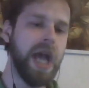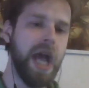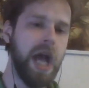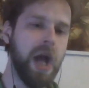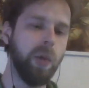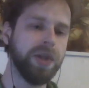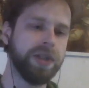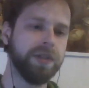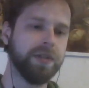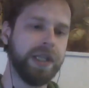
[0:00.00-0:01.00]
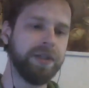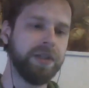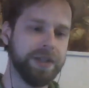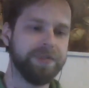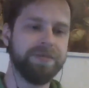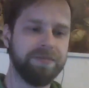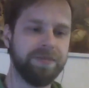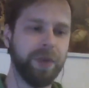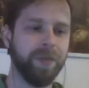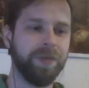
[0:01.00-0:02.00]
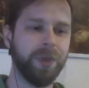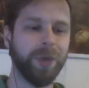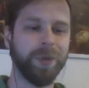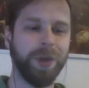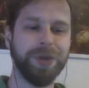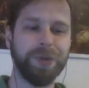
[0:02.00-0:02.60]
What are like, because you don't want